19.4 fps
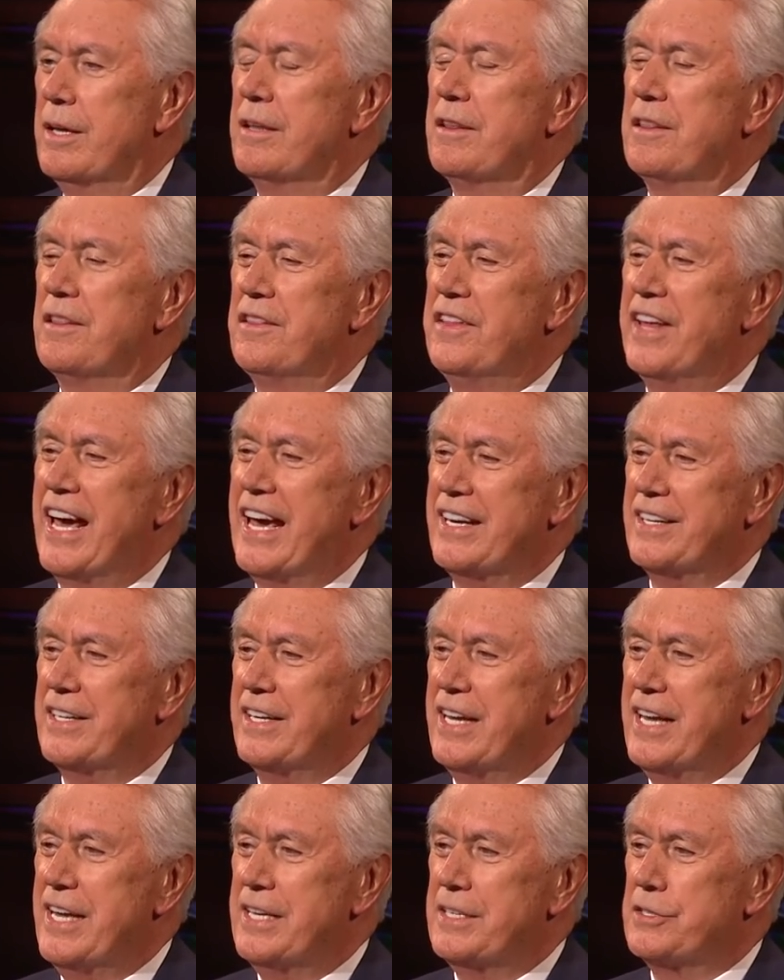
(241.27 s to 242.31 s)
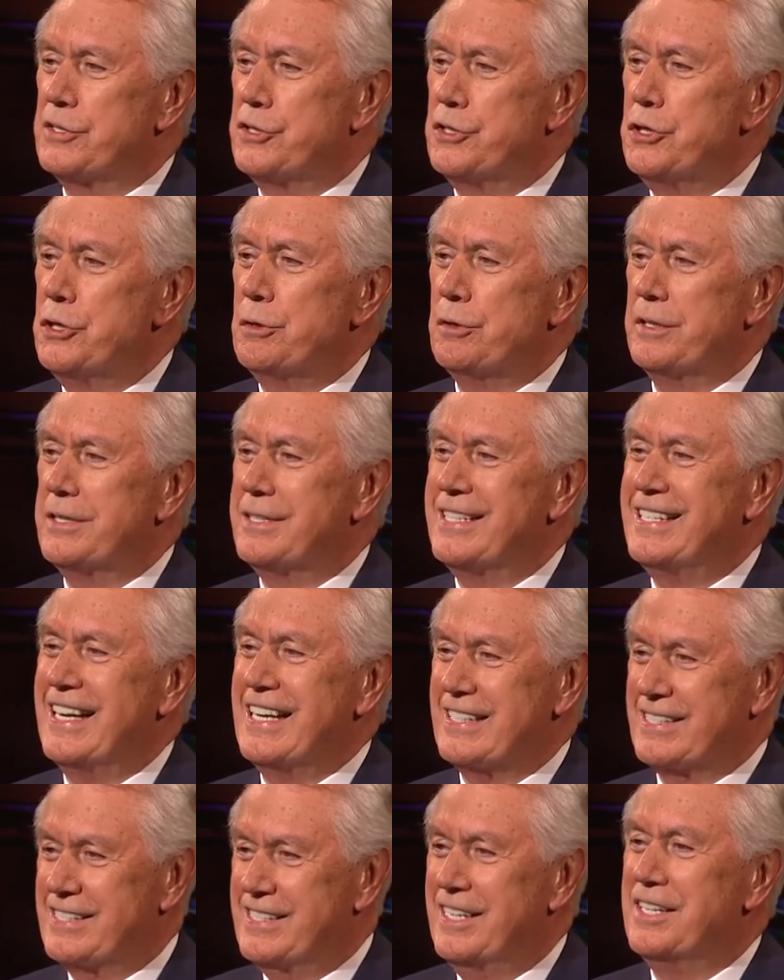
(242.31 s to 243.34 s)
That is your
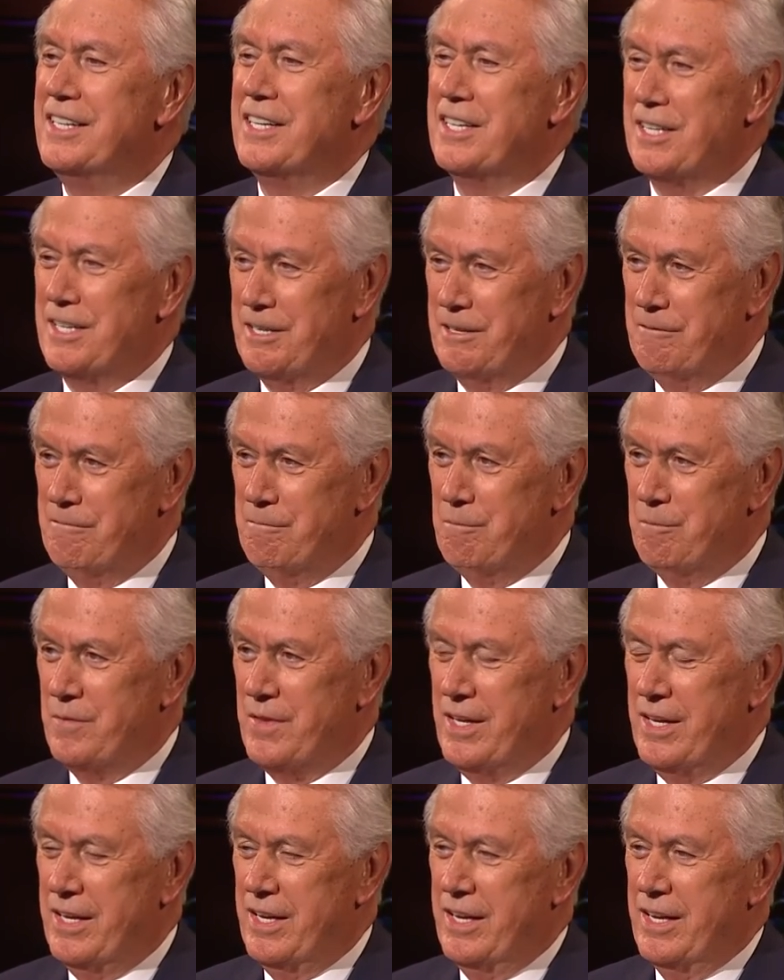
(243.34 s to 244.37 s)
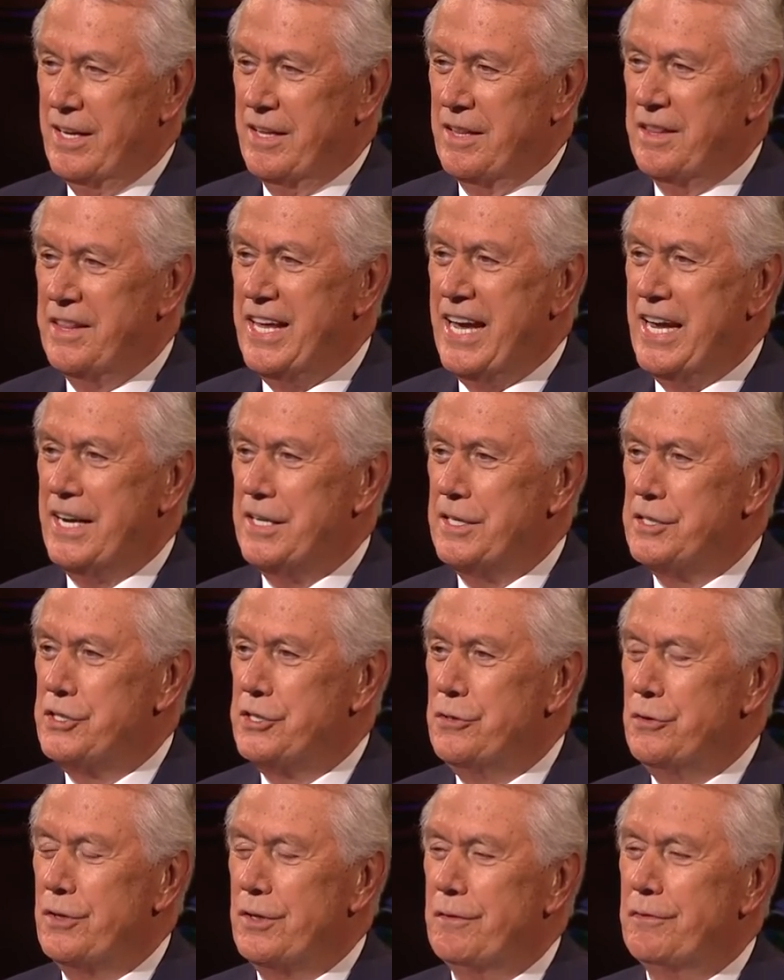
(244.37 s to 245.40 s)
destiny. That
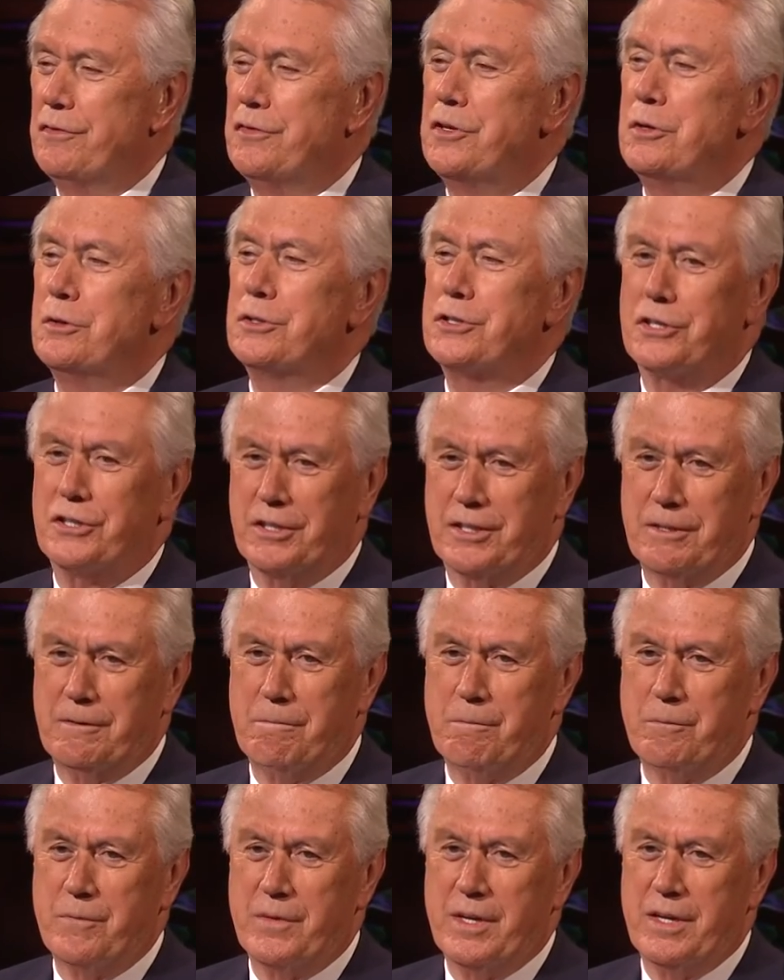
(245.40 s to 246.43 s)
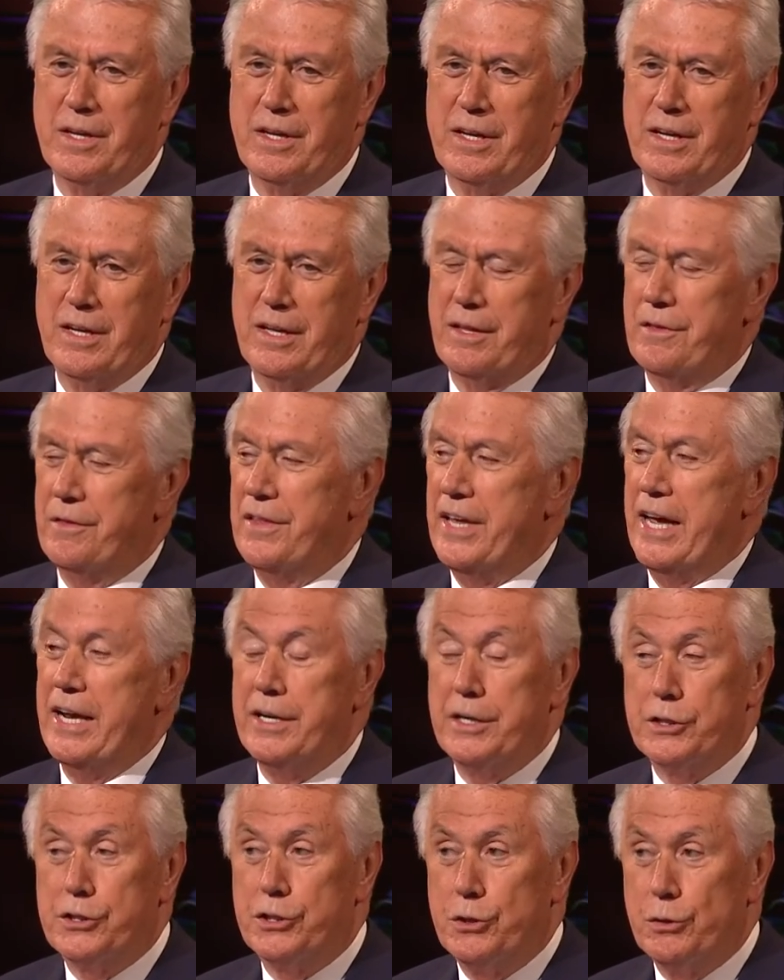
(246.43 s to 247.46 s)
is your future. That
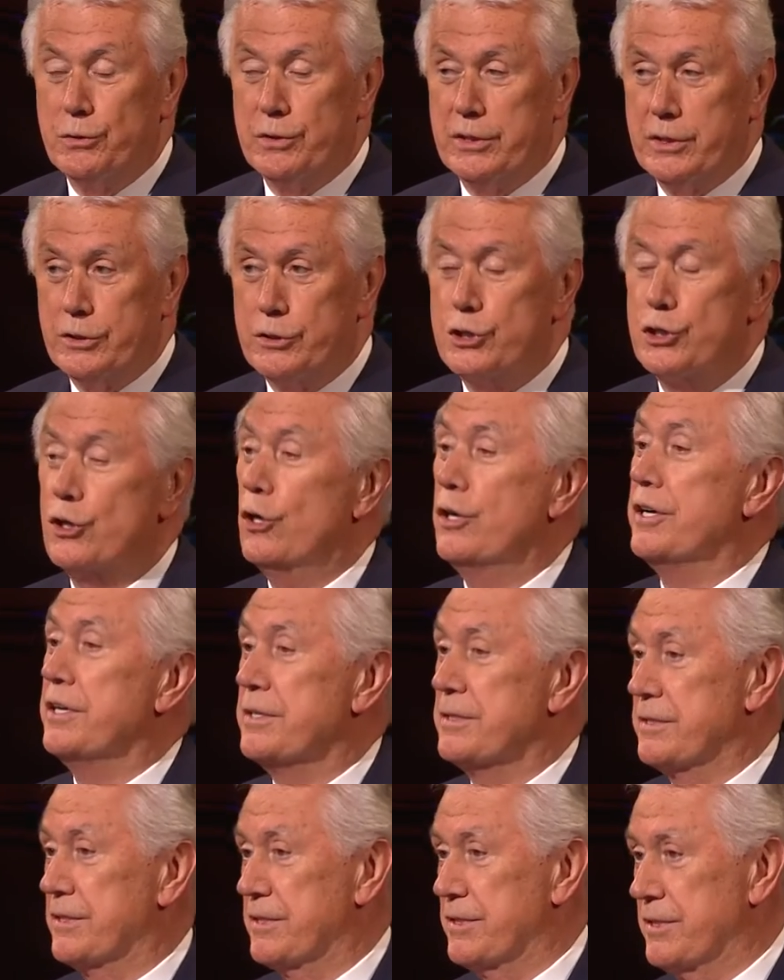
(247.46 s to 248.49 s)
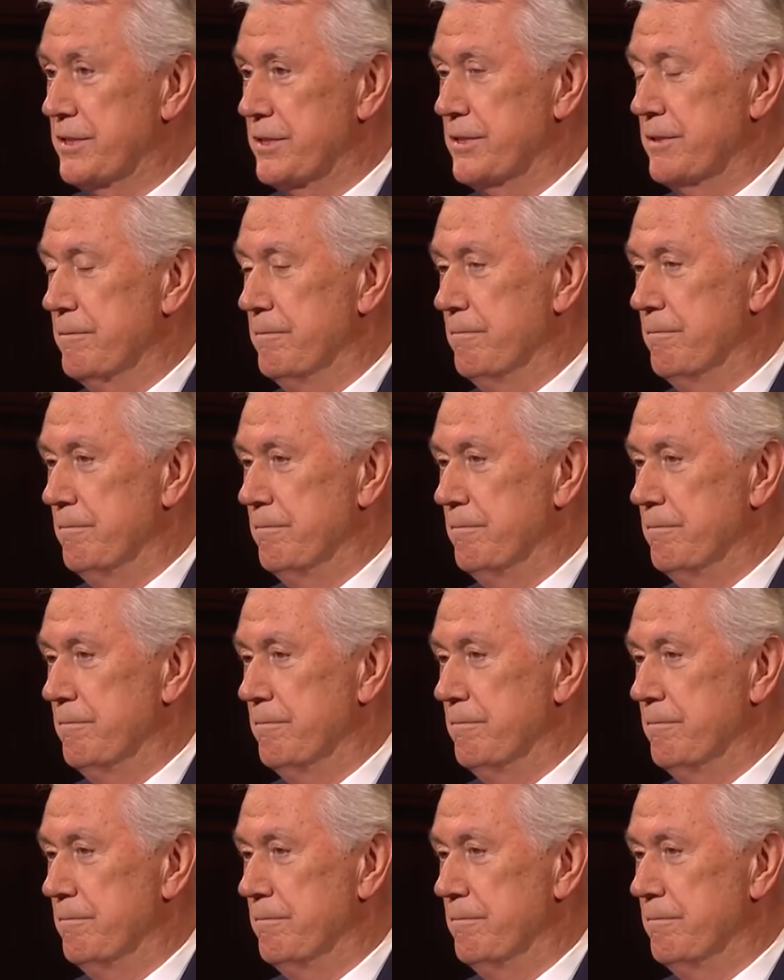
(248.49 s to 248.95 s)
is your choice.